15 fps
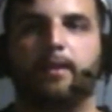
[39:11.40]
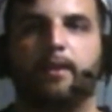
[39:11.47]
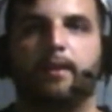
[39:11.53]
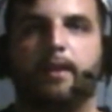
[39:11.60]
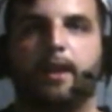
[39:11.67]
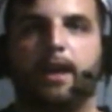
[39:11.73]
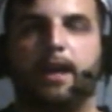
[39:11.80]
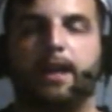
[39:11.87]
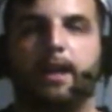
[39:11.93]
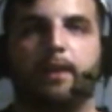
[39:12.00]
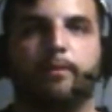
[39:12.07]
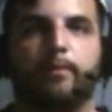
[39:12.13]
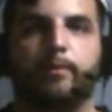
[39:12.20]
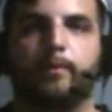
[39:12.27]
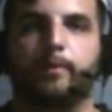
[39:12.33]
and
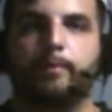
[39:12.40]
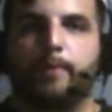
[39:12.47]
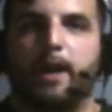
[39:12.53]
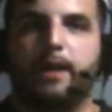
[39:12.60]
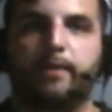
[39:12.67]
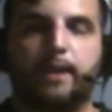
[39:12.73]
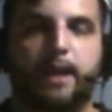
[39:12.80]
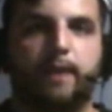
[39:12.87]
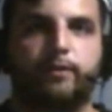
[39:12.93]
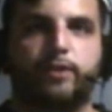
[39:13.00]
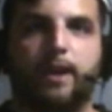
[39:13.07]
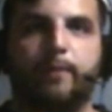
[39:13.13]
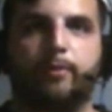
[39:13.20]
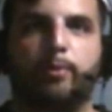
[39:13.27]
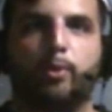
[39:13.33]
then might even have
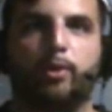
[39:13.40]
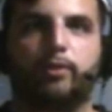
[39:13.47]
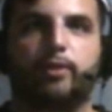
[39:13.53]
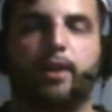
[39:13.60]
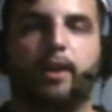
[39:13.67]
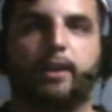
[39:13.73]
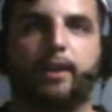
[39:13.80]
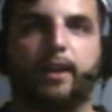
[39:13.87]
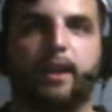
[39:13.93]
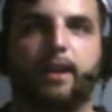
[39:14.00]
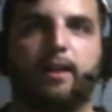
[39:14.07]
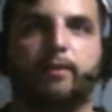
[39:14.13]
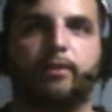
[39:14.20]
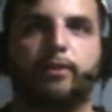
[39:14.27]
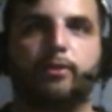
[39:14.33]
Shipe Sports Talk again
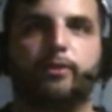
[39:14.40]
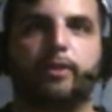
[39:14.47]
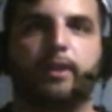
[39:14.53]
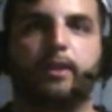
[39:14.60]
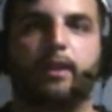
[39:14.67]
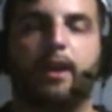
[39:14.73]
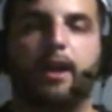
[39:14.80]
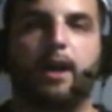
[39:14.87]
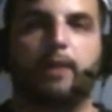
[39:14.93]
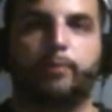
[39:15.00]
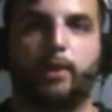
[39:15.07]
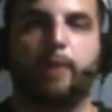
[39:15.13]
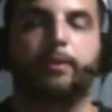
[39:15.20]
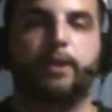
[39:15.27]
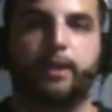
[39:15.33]
on Tuesday.
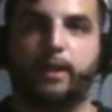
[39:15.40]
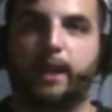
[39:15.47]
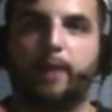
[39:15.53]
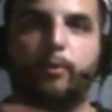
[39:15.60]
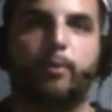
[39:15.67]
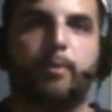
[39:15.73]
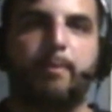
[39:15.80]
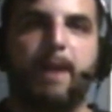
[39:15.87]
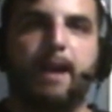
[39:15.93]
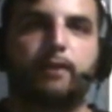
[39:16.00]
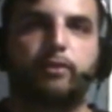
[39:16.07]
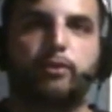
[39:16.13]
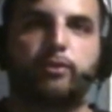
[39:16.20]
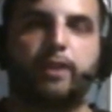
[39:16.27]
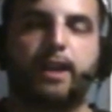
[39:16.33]
Probably again we'll be back
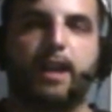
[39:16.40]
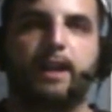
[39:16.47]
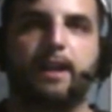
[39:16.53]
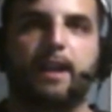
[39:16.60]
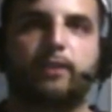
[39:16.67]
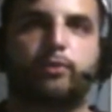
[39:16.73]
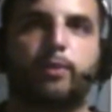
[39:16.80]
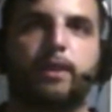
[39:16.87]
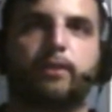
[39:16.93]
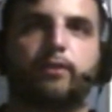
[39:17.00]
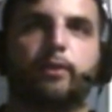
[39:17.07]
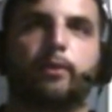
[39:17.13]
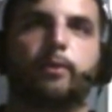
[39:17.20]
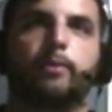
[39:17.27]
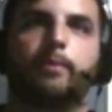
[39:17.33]
Tuesday night next week.
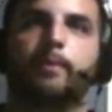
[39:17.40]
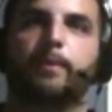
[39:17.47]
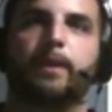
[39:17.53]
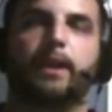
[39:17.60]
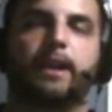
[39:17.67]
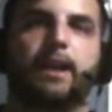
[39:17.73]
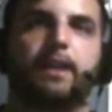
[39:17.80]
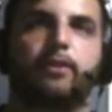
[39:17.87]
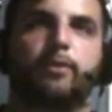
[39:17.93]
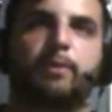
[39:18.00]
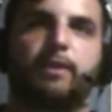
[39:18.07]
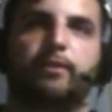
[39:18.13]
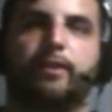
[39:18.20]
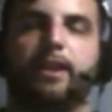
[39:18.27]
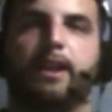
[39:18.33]
So Again you'll be
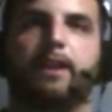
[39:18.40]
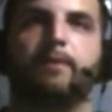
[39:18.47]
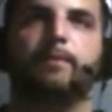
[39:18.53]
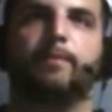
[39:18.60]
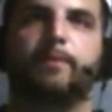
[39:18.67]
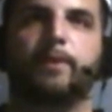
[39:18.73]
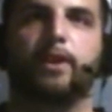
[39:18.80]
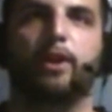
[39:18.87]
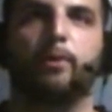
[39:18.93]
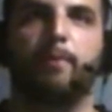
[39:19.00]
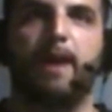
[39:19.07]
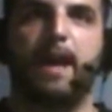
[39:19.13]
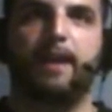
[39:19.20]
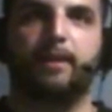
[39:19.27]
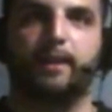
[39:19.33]
seeing
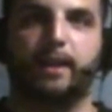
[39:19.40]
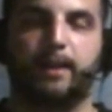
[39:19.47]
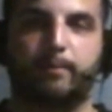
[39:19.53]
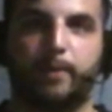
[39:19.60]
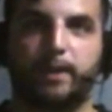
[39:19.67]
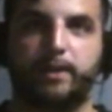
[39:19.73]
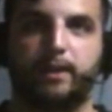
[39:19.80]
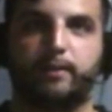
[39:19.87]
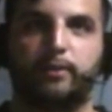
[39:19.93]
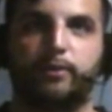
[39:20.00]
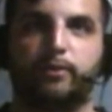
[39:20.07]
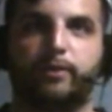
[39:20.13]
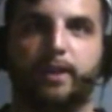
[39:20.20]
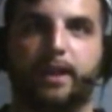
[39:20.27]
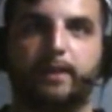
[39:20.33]
Matt again Monday,
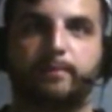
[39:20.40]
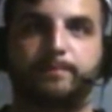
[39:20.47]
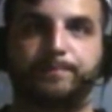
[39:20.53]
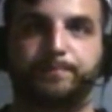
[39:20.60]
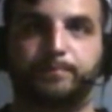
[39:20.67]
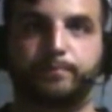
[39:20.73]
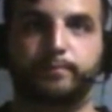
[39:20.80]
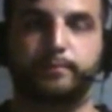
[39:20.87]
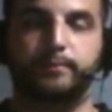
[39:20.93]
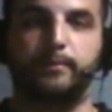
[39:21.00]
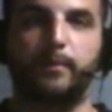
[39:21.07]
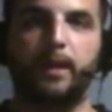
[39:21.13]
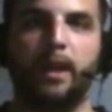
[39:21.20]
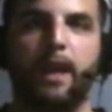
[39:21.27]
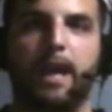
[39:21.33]
Tuesday,
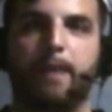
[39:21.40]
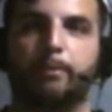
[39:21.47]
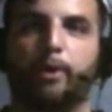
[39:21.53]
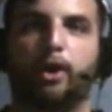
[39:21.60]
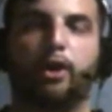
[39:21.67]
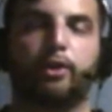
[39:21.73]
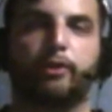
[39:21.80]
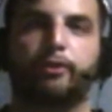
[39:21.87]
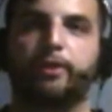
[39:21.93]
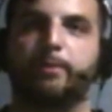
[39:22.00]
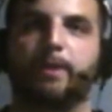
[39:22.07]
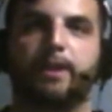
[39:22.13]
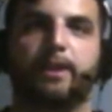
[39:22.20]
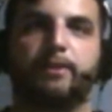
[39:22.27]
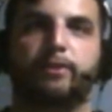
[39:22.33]
and Paul you'll see
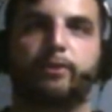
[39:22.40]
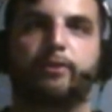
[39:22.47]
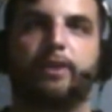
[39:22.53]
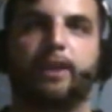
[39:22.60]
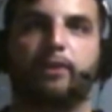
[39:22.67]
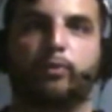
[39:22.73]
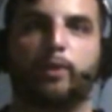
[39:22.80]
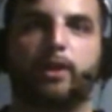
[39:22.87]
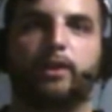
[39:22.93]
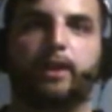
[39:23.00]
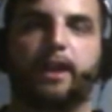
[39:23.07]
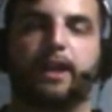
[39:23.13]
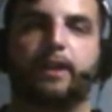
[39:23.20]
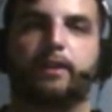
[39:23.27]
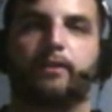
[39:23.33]
Monday, Tuesday as well.
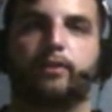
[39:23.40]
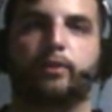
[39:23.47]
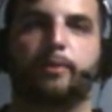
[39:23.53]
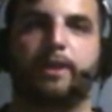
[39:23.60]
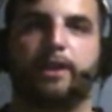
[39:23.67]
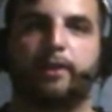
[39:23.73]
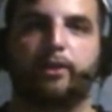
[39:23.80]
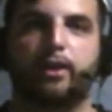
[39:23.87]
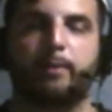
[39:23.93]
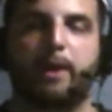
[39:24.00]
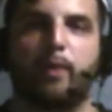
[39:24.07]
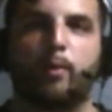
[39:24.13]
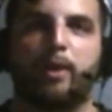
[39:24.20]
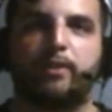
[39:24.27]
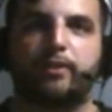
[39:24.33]
Again you'll be hearing him on
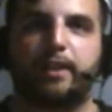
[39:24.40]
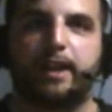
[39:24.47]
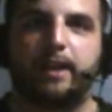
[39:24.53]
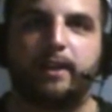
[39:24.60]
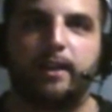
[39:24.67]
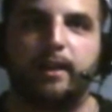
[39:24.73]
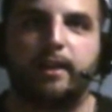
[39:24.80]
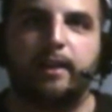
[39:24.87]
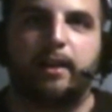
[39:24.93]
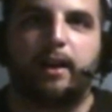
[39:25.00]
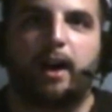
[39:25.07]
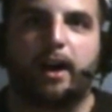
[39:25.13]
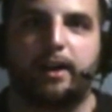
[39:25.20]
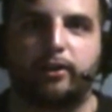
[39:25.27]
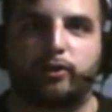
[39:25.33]
Wednesday
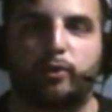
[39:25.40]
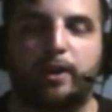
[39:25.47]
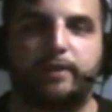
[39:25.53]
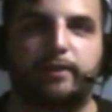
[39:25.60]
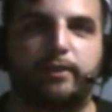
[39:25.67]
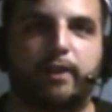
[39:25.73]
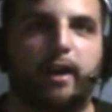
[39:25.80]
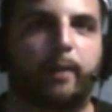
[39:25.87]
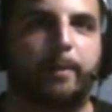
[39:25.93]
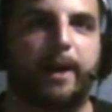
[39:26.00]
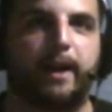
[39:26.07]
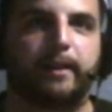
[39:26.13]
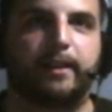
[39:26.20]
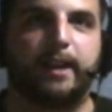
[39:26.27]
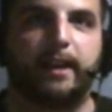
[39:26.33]
on his Crazy Talk
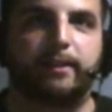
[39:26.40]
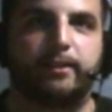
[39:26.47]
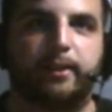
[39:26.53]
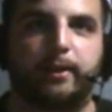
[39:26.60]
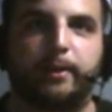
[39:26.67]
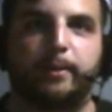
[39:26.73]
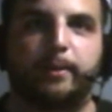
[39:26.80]
podcast. So